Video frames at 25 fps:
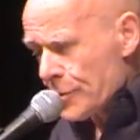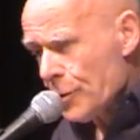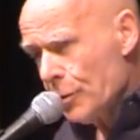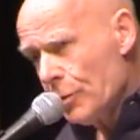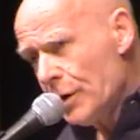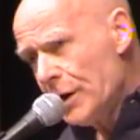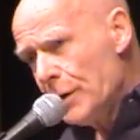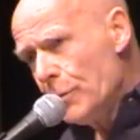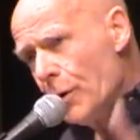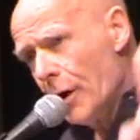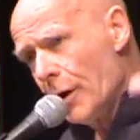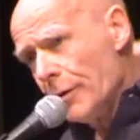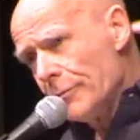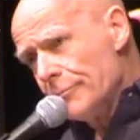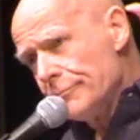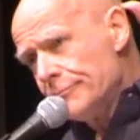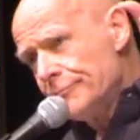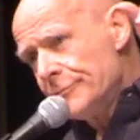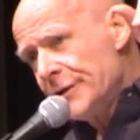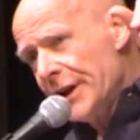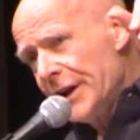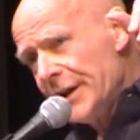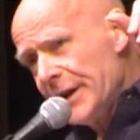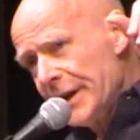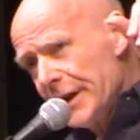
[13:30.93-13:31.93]
Only one
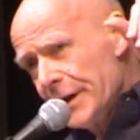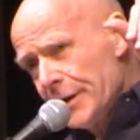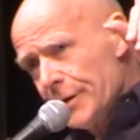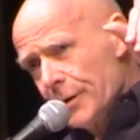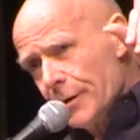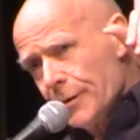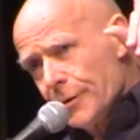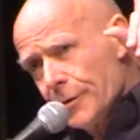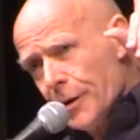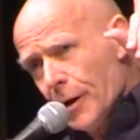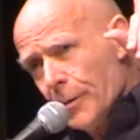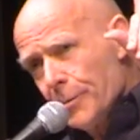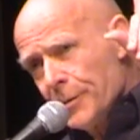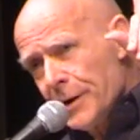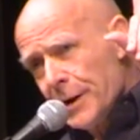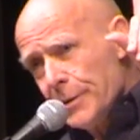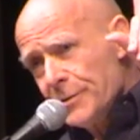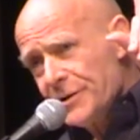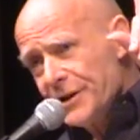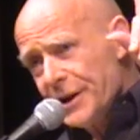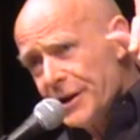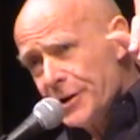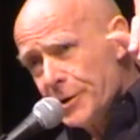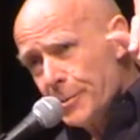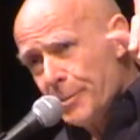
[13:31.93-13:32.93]
TD turned up. He was
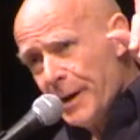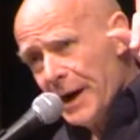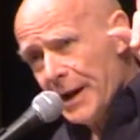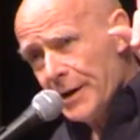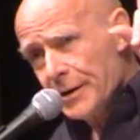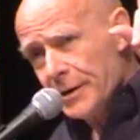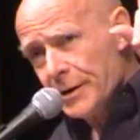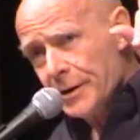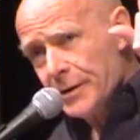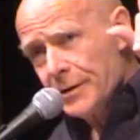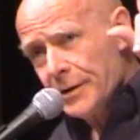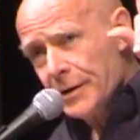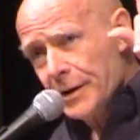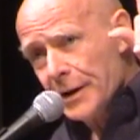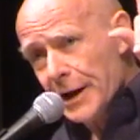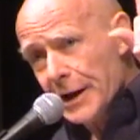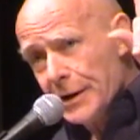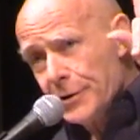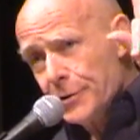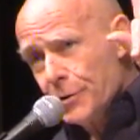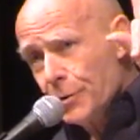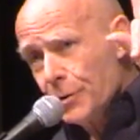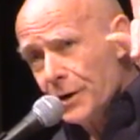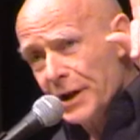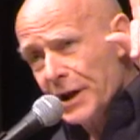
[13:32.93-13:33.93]
an independent, the
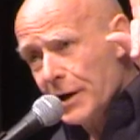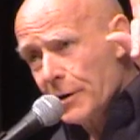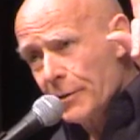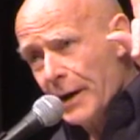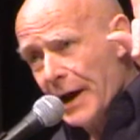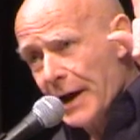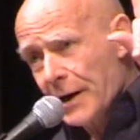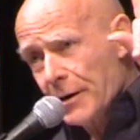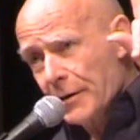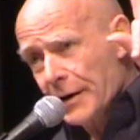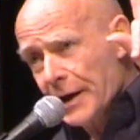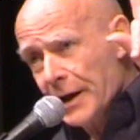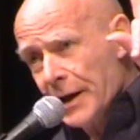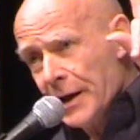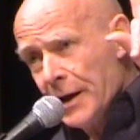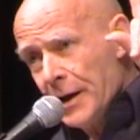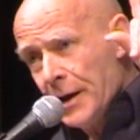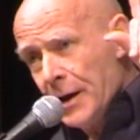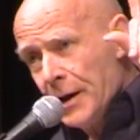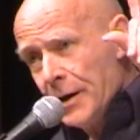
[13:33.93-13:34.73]
late Tony Gregory.